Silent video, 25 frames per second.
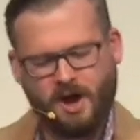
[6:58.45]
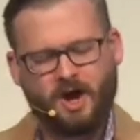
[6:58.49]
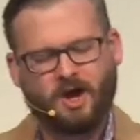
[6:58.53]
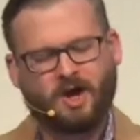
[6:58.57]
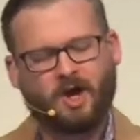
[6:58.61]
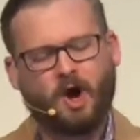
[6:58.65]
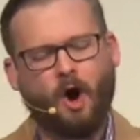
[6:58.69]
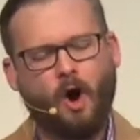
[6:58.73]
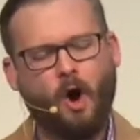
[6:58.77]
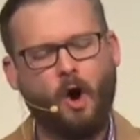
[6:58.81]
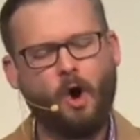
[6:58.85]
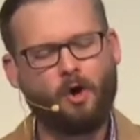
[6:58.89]

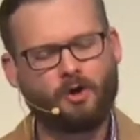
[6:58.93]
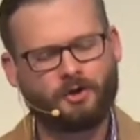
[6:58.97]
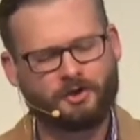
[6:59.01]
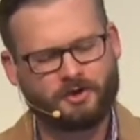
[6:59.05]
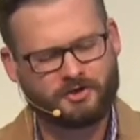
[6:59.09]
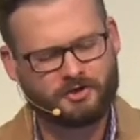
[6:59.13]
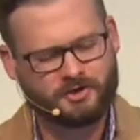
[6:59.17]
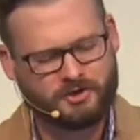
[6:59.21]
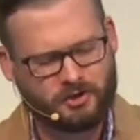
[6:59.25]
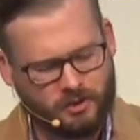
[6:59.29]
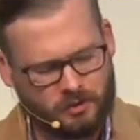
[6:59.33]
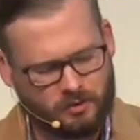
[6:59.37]
called
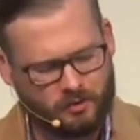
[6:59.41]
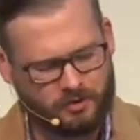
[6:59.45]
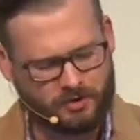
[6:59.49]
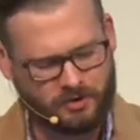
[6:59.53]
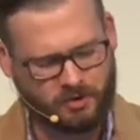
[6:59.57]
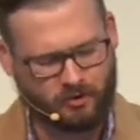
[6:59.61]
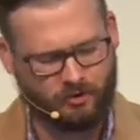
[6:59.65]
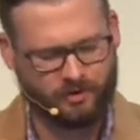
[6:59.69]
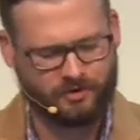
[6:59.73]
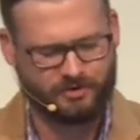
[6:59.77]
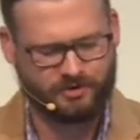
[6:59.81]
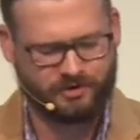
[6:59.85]
us to as
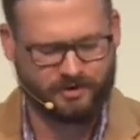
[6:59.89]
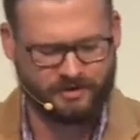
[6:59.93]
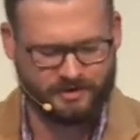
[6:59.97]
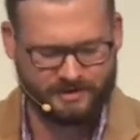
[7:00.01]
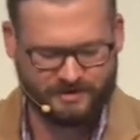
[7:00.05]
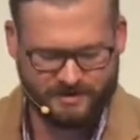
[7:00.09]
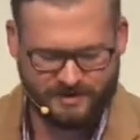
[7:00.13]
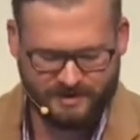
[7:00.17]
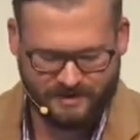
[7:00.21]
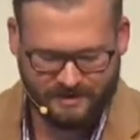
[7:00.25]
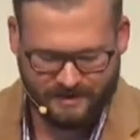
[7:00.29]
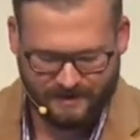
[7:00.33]

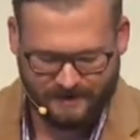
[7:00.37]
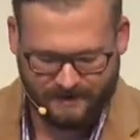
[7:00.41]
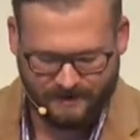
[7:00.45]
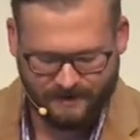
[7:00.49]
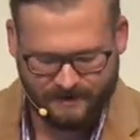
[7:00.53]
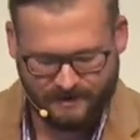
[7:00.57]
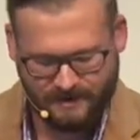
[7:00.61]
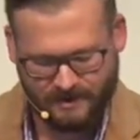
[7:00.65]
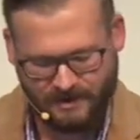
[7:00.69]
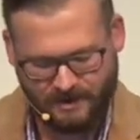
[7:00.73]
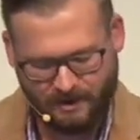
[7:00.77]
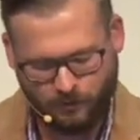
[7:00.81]
Christians,
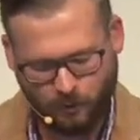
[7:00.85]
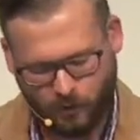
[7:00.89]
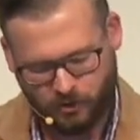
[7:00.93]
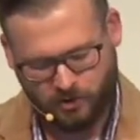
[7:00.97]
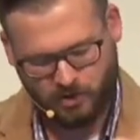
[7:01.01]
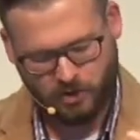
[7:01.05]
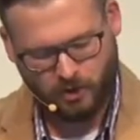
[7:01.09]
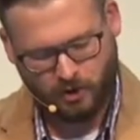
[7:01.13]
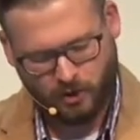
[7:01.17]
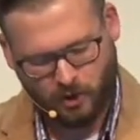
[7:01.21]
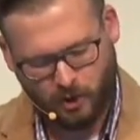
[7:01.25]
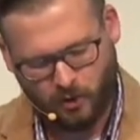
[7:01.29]
would
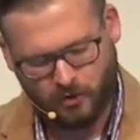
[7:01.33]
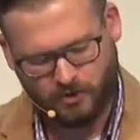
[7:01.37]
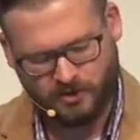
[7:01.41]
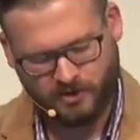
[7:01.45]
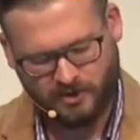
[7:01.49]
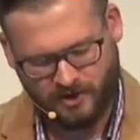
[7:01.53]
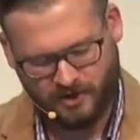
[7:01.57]
you use